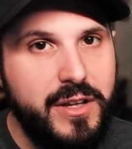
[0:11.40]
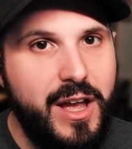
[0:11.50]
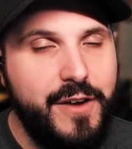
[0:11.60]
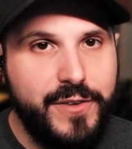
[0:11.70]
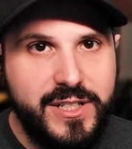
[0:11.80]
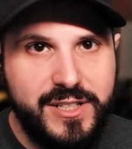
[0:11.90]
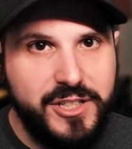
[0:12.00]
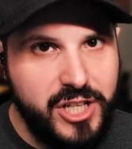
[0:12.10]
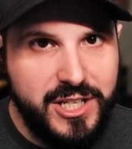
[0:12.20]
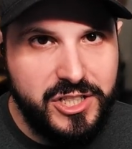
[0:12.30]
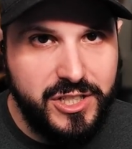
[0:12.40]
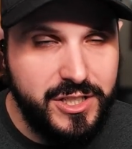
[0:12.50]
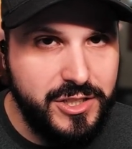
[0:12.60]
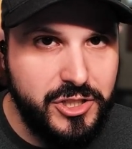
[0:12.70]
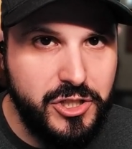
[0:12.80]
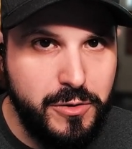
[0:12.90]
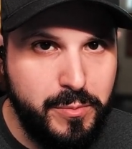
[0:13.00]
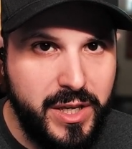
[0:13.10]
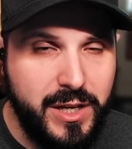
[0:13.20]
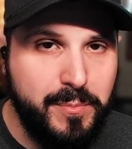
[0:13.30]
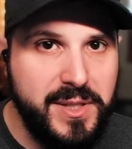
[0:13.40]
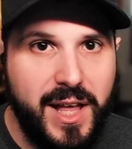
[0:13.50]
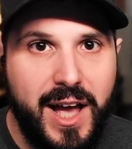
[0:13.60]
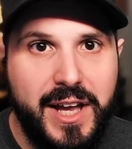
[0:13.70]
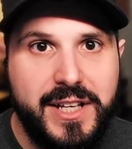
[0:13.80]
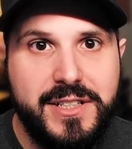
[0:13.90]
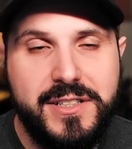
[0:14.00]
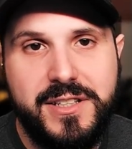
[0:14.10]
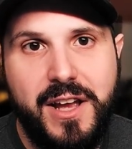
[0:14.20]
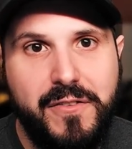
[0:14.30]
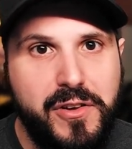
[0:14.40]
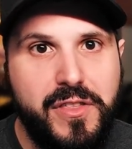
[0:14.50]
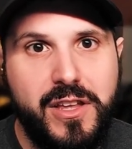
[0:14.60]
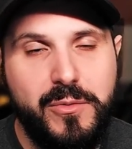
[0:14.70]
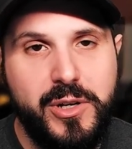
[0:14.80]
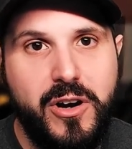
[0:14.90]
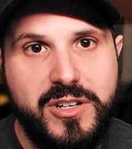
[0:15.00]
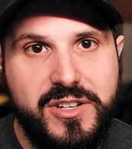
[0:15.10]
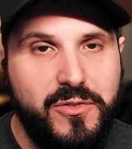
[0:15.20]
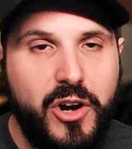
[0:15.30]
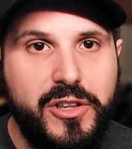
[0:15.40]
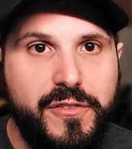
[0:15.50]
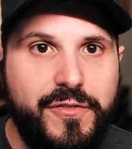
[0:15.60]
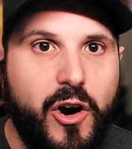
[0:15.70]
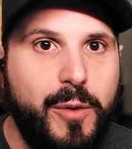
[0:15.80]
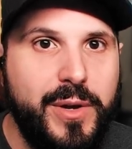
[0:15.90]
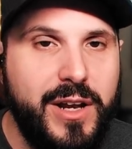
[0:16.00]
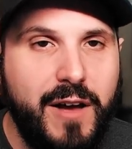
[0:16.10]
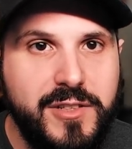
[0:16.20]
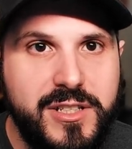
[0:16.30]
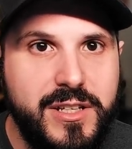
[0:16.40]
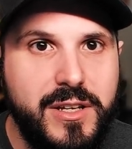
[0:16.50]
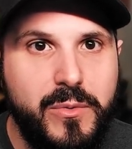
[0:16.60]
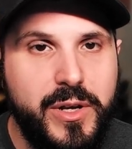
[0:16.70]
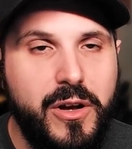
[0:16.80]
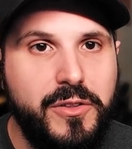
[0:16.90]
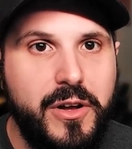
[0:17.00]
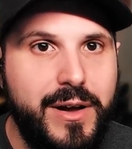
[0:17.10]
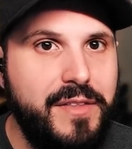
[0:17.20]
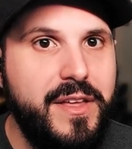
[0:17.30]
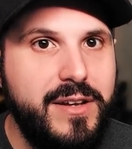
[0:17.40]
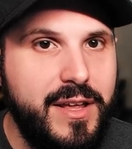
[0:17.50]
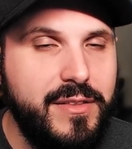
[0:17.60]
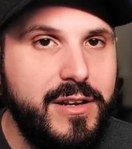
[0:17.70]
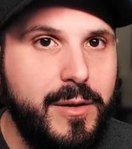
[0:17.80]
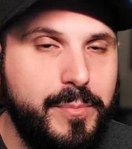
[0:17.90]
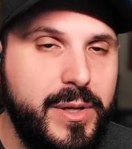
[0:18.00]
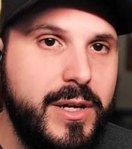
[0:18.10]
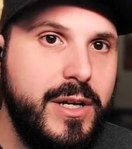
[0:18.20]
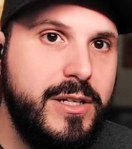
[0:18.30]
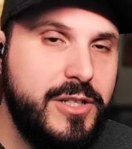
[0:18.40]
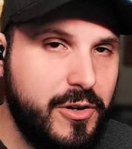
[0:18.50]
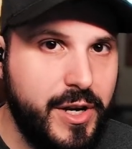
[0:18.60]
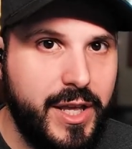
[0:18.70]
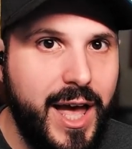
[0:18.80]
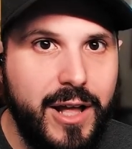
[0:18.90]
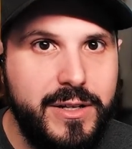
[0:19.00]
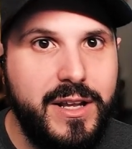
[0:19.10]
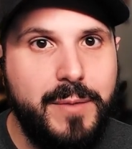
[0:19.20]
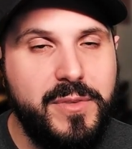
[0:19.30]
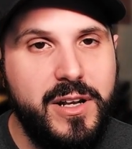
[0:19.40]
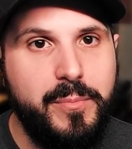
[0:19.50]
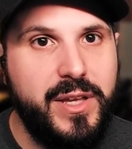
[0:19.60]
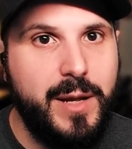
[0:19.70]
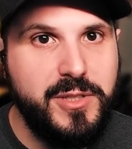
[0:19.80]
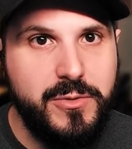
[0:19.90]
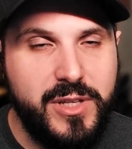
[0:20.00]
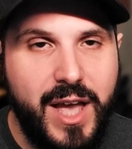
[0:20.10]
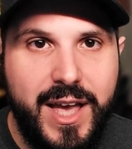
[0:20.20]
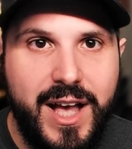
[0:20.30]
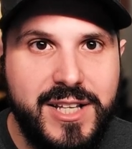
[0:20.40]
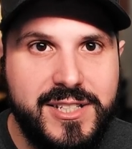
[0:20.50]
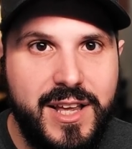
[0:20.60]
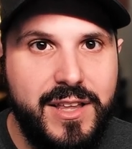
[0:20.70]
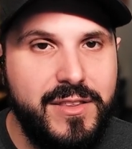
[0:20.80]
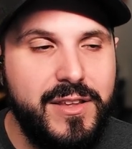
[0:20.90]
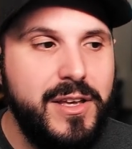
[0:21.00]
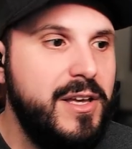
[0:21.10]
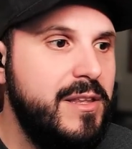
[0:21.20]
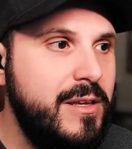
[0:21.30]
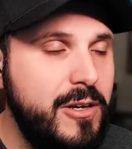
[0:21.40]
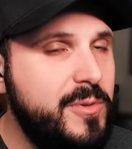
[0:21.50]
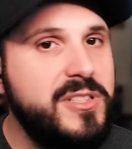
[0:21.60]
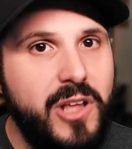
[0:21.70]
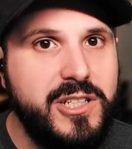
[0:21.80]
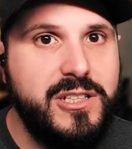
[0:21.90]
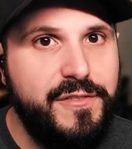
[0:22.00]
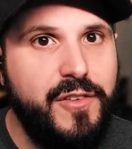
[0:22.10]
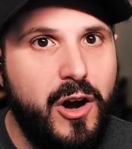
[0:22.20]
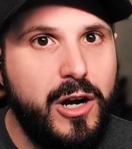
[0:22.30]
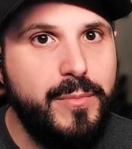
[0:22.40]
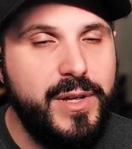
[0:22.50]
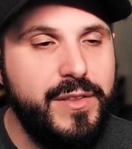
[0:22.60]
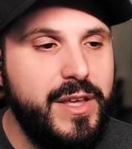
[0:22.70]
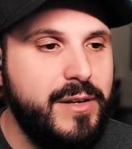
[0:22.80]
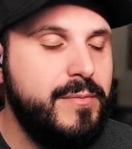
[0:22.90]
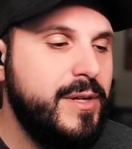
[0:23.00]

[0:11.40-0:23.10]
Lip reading: every suggestion should be applied to everything in regards to running the farm, and obviously we all know how that ended up turning out. It ended up being absolute chaos, and they almost lost the farm, and then